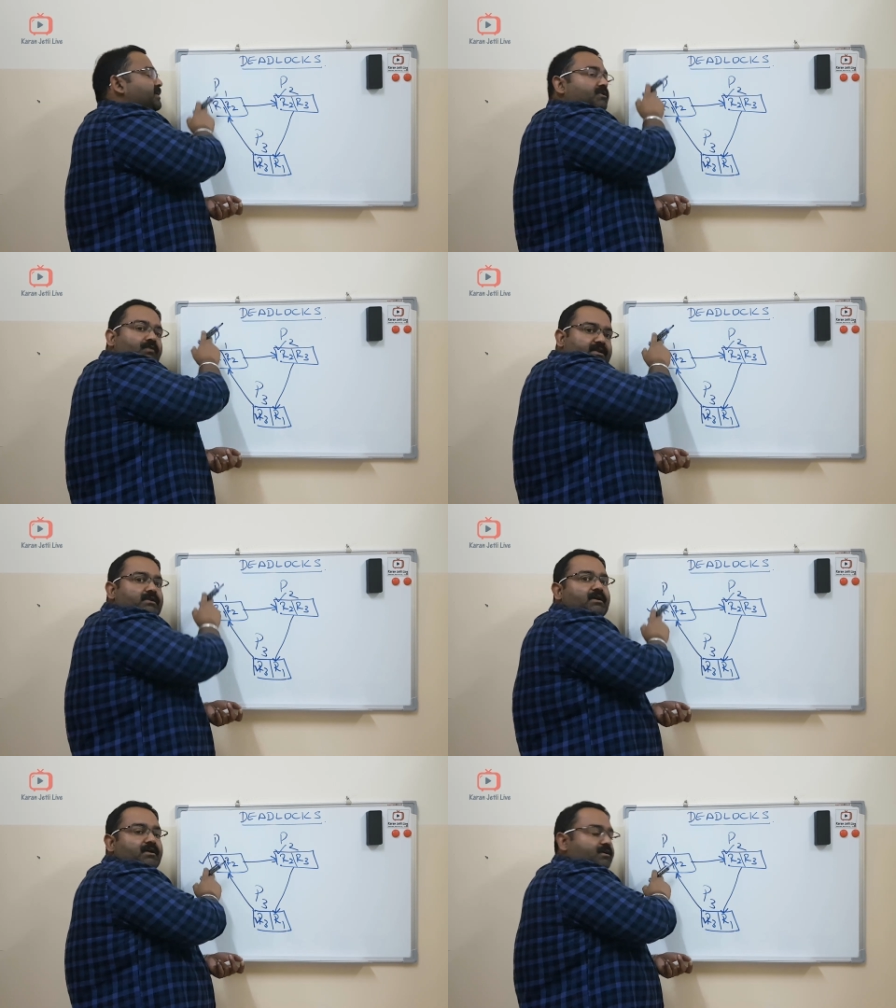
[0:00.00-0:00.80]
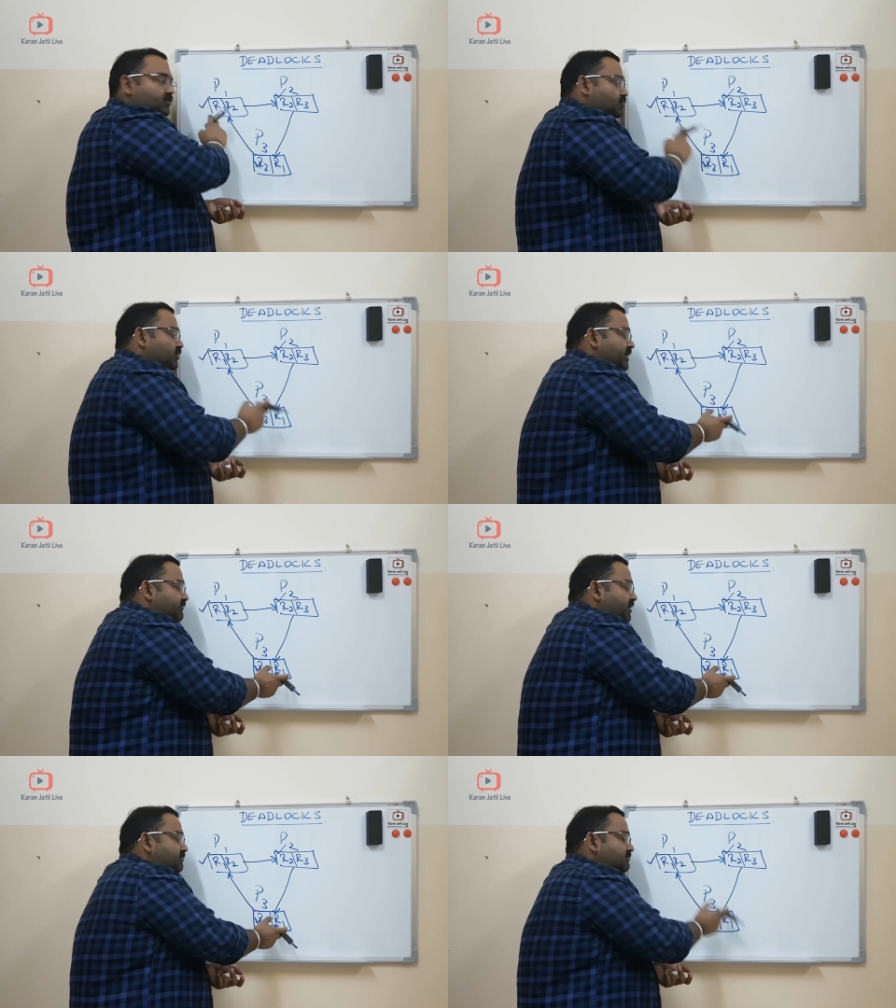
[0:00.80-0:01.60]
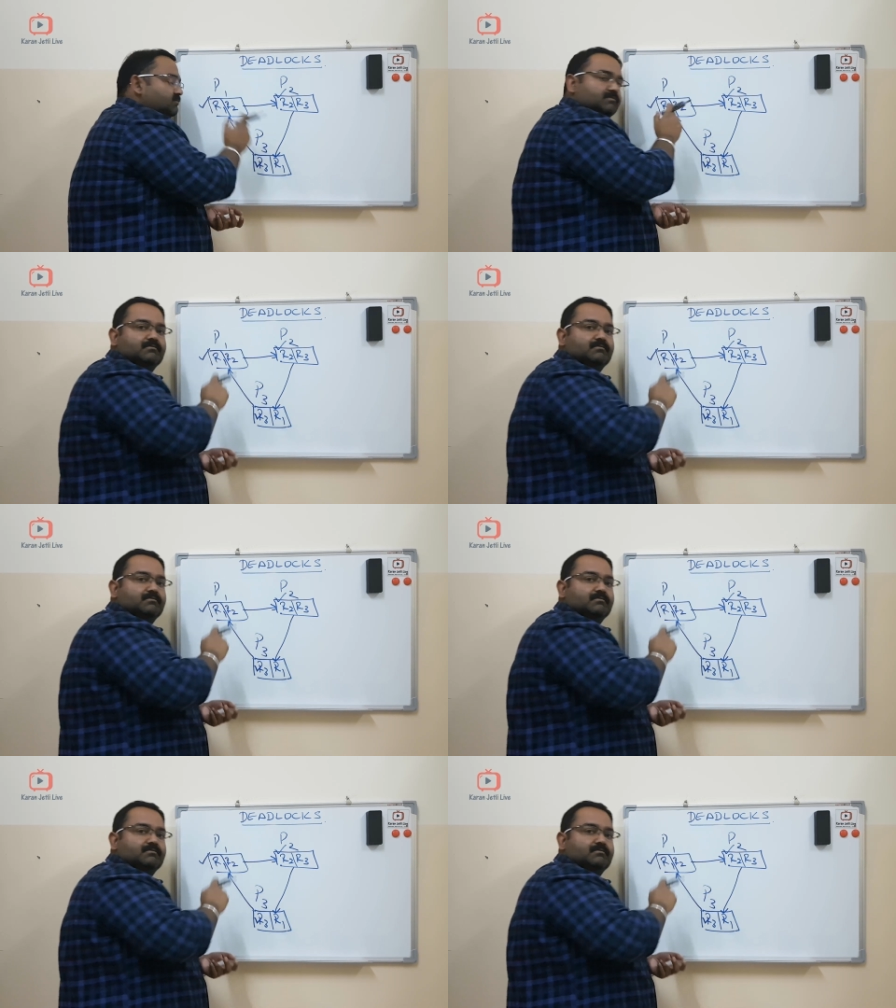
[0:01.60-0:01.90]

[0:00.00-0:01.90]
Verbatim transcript: P1 to give him